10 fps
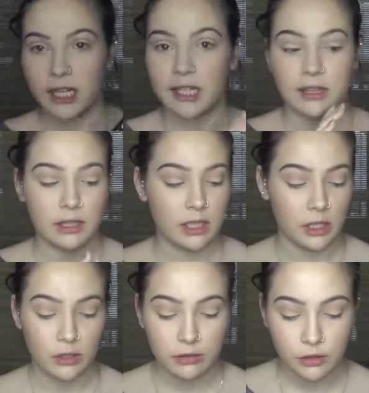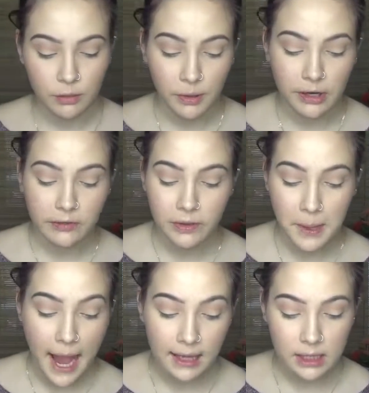in the neutral part of the
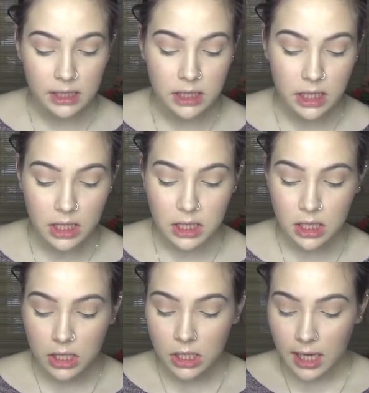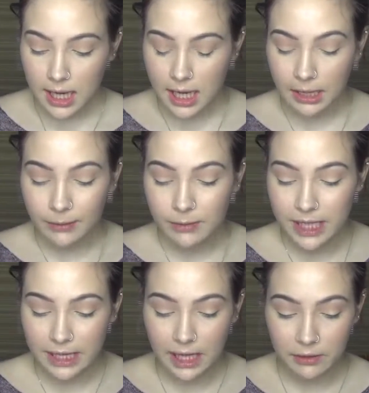palette. And I'm going to be
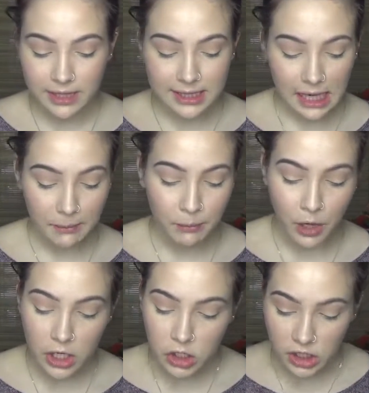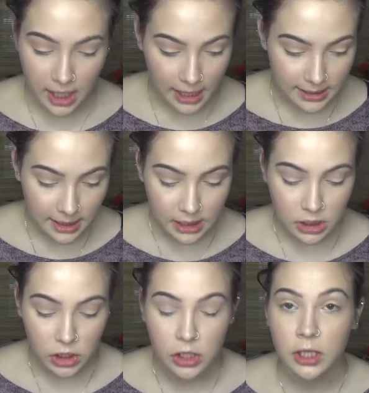taking that with the same brush as I
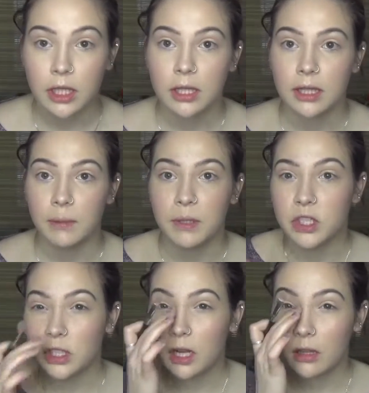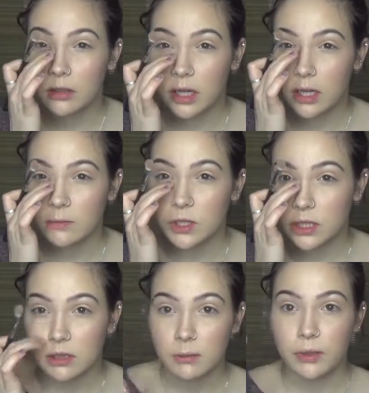took the peachy color, and I'm just
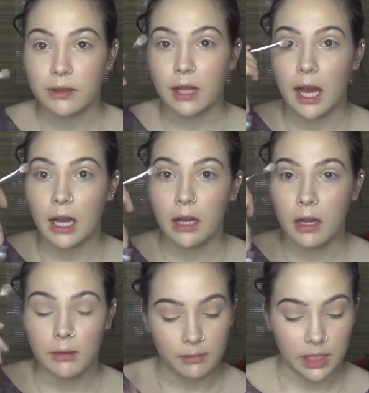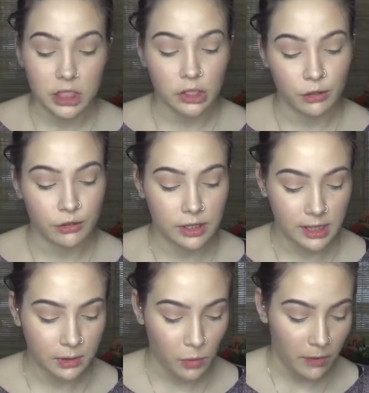going to blend that into the crease
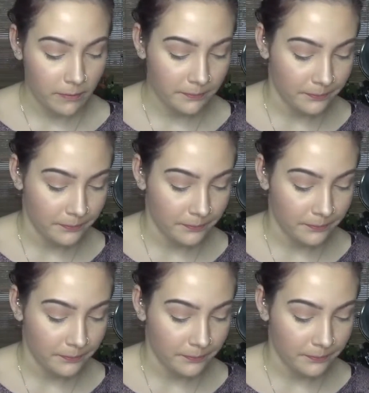as well.